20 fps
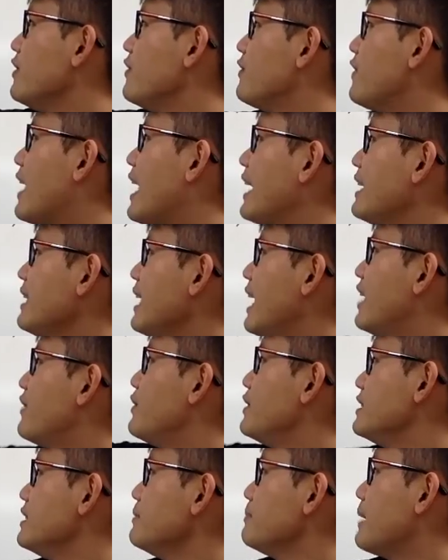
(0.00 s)
divide
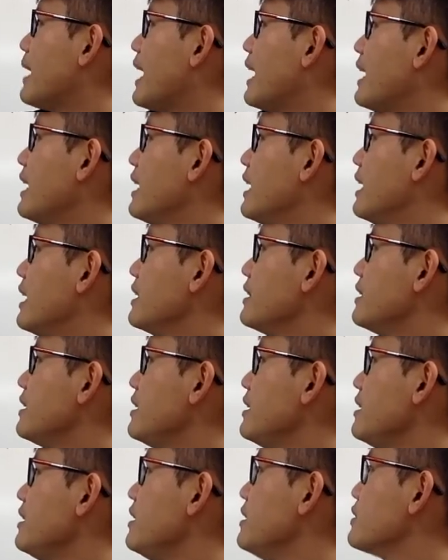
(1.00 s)
everything by
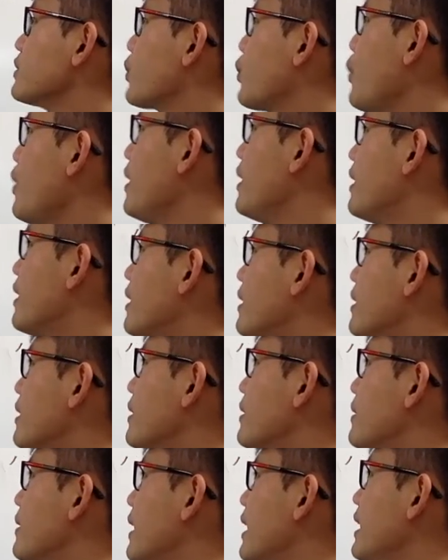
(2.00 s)
t squared,
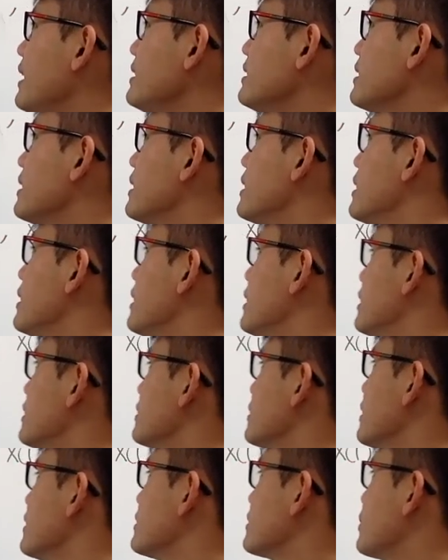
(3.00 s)
right?
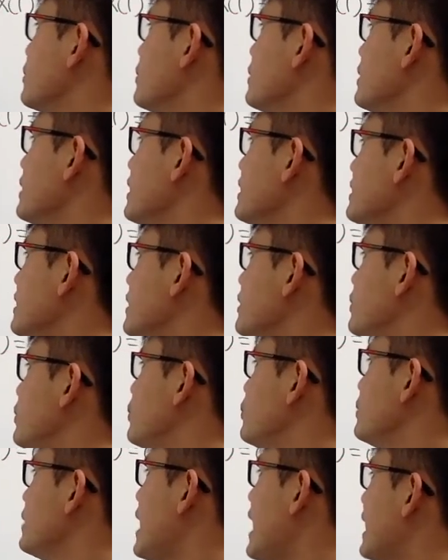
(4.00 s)
So let's go ahead and
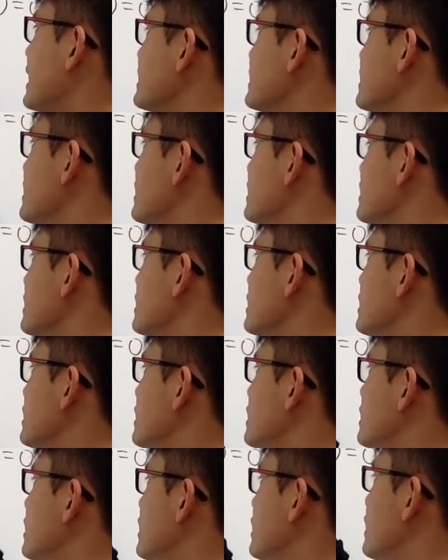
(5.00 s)
do that.
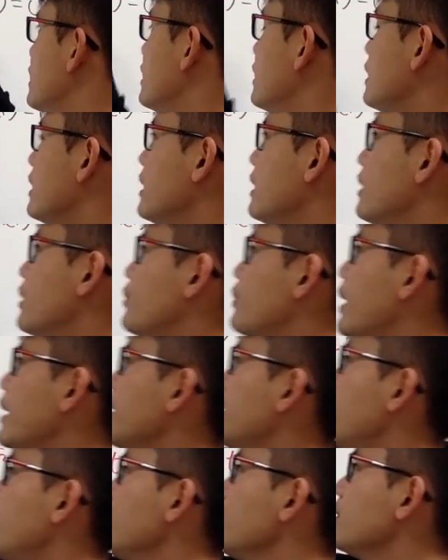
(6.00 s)
Right
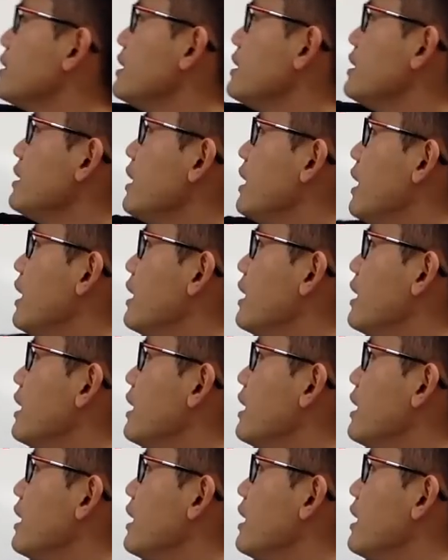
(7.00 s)
here, you see